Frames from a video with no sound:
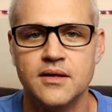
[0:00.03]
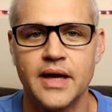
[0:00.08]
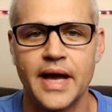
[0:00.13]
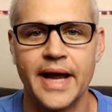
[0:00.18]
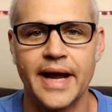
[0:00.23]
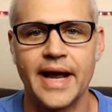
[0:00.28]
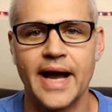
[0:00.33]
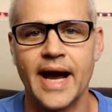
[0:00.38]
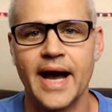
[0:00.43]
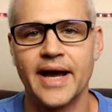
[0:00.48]

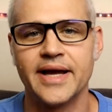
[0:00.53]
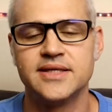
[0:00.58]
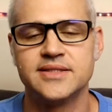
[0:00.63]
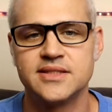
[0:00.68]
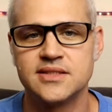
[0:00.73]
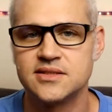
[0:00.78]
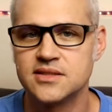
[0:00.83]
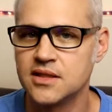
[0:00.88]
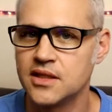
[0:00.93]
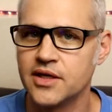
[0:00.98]
Hey
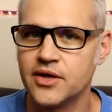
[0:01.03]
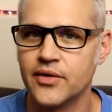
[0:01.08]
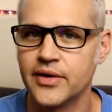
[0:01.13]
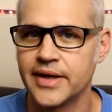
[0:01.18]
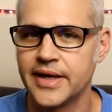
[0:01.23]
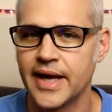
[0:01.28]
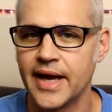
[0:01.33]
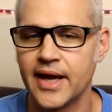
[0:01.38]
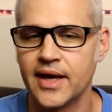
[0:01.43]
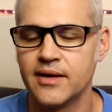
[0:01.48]
guys, it's
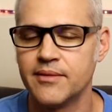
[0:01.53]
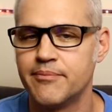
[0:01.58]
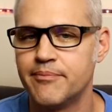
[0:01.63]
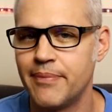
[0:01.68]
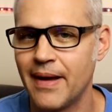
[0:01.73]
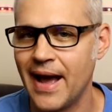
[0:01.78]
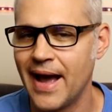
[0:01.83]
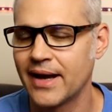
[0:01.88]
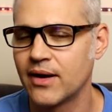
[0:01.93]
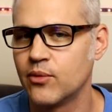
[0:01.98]
Leo again,
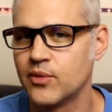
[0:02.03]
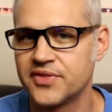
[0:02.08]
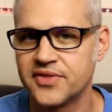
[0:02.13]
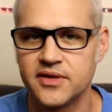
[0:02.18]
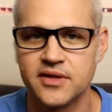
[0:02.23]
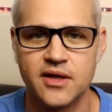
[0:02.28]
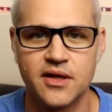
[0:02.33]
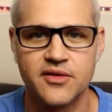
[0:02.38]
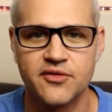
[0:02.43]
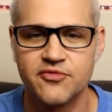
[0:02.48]
back with
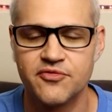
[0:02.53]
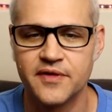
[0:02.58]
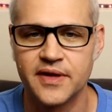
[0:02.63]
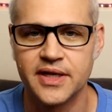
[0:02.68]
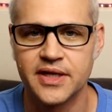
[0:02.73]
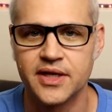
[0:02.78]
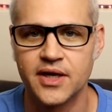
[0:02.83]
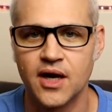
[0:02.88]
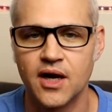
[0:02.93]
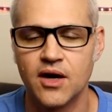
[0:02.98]
another
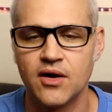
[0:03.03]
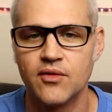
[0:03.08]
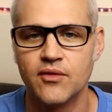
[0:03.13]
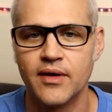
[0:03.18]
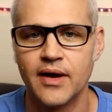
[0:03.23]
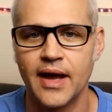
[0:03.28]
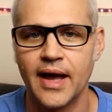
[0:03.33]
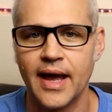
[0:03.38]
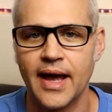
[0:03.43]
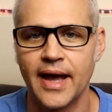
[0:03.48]

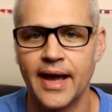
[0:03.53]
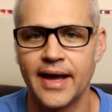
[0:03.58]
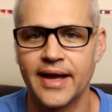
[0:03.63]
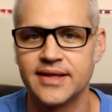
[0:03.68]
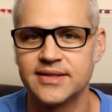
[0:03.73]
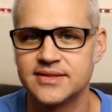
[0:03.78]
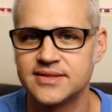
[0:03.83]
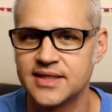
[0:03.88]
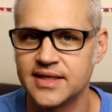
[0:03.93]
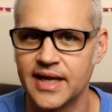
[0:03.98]
video,
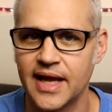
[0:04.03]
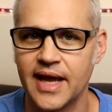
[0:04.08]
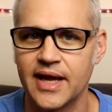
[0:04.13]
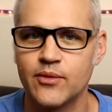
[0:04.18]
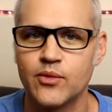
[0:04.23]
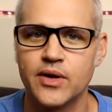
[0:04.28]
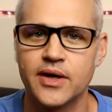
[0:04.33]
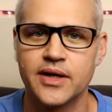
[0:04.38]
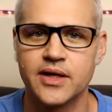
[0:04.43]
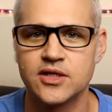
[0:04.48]
and
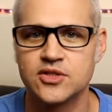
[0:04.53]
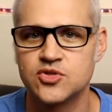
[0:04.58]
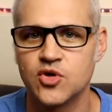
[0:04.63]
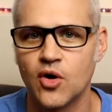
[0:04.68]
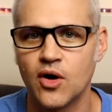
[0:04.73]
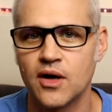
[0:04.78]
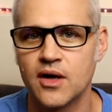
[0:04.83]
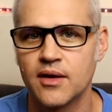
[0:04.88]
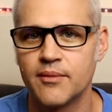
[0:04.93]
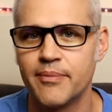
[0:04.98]
today we're going to
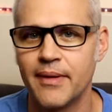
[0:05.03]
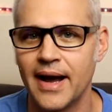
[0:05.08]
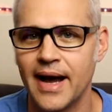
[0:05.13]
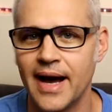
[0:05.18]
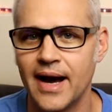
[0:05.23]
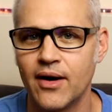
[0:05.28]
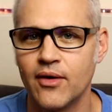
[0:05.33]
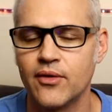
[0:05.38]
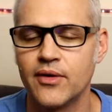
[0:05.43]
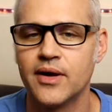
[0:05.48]
talk
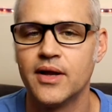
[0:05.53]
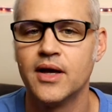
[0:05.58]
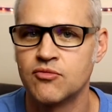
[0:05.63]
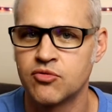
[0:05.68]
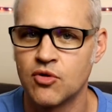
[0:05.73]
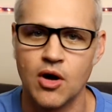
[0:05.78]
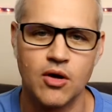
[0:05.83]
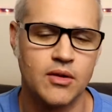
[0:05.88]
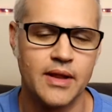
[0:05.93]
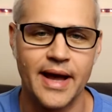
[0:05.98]
about
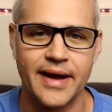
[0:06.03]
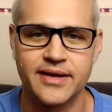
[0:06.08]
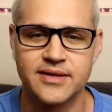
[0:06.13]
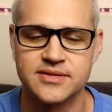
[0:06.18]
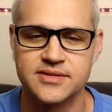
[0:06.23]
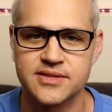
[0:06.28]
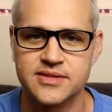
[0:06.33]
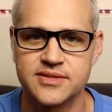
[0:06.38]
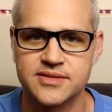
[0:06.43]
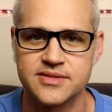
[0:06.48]

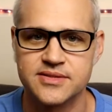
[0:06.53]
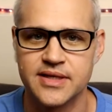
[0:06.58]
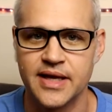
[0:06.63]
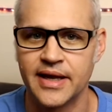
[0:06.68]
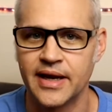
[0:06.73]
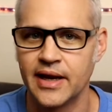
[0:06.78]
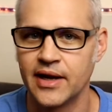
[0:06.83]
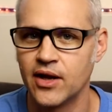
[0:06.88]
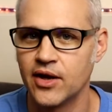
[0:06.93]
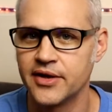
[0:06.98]
Rolexes. And
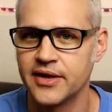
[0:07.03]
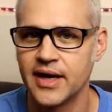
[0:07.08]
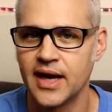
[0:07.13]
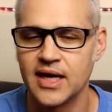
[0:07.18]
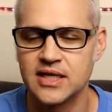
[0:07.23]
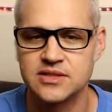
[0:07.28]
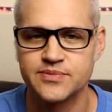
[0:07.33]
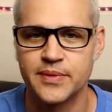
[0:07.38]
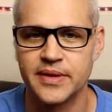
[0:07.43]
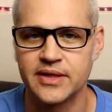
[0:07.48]
I know you
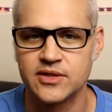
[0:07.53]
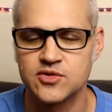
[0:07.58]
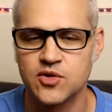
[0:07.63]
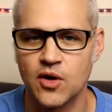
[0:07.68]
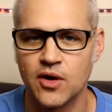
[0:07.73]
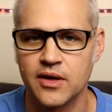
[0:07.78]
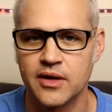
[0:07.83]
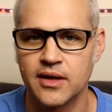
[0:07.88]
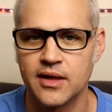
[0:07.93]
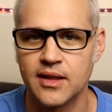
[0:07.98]
guys have been
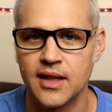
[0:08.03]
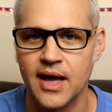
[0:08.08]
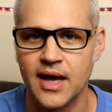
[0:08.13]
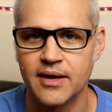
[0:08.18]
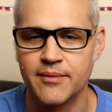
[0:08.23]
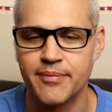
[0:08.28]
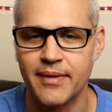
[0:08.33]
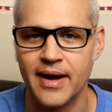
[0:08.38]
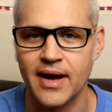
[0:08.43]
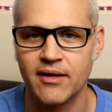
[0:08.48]
talking a
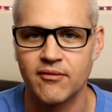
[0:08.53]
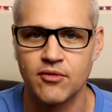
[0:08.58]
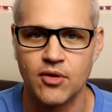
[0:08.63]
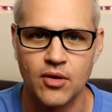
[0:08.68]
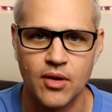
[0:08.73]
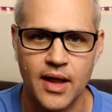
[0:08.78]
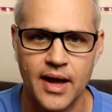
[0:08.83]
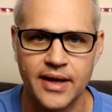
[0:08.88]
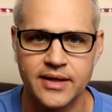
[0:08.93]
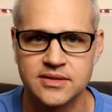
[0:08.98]
lot about
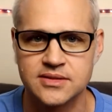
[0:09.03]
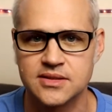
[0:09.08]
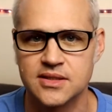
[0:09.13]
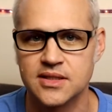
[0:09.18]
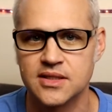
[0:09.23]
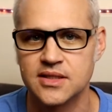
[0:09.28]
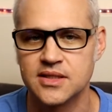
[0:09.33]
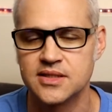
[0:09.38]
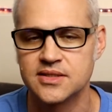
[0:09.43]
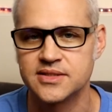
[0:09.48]

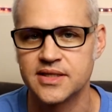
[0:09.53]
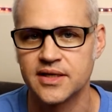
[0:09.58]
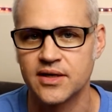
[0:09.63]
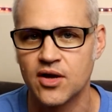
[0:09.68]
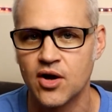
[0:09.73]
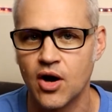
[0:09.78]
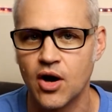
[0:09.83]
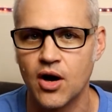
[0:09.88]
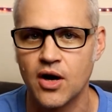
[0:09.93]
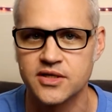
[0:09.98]
Rolexes and
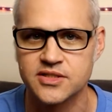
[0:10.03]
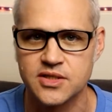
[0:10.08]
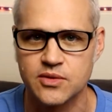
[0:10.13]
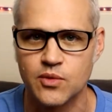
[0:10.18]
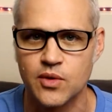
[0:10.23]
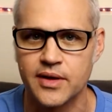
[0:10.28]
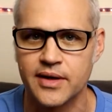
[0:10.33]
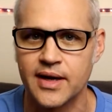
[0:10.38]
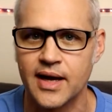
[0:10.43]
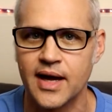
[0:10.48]
cars and
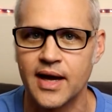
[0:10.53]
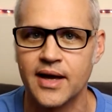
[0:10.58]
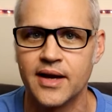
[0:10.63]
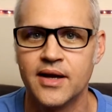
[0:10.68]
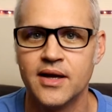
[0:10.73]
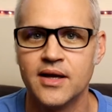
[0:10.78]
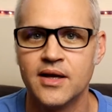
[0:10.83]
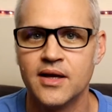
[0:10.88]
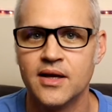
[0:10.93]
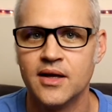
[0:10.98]
whatnot,